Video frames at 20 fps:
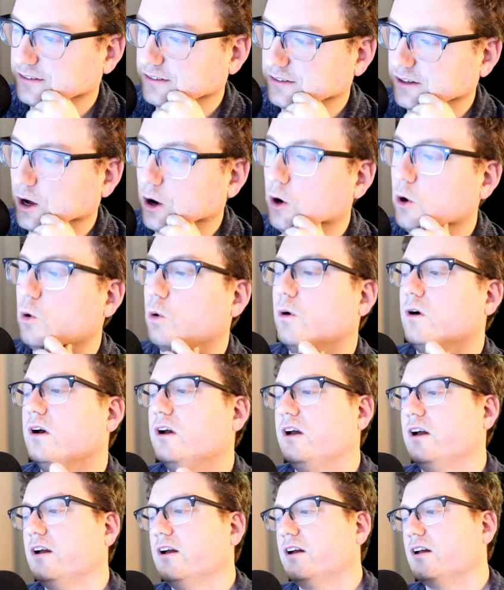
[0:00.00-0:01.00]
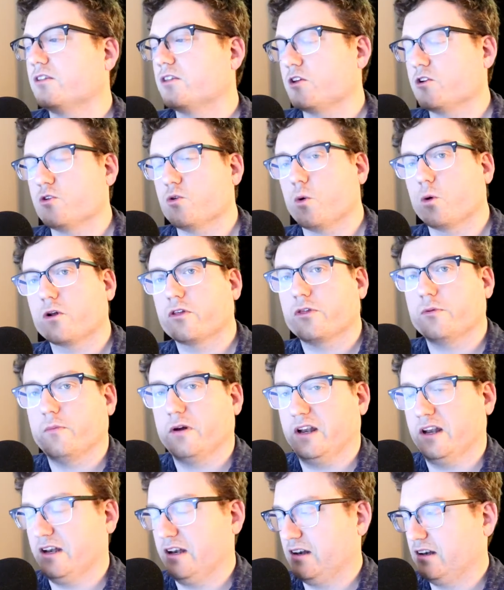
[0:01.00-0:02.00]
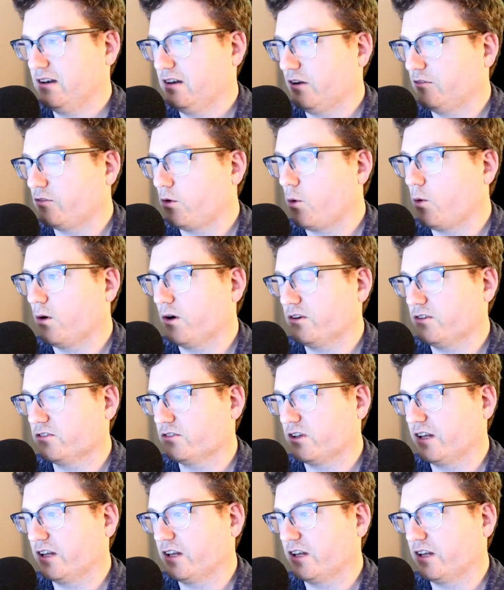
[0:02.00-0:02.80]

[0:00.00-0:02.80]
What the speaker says: Oh, The Northman, of course.